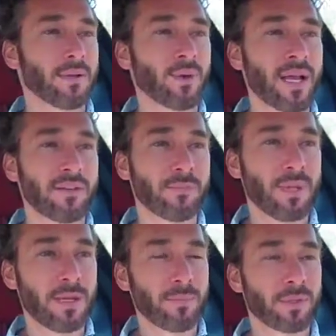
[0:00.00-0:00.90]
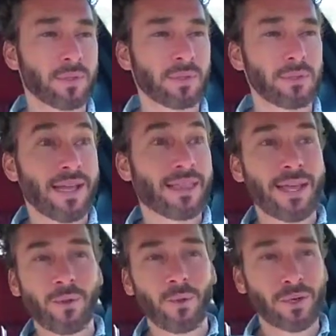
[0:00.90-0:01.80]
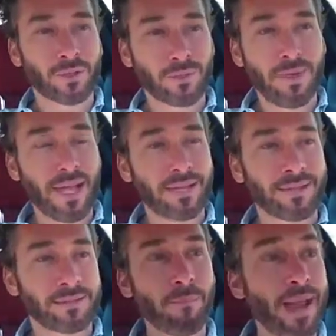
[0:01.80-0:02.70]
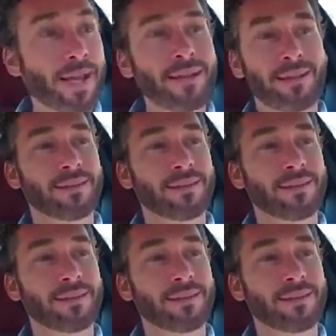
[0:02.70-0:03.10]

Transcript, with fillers: creative people get their works made and make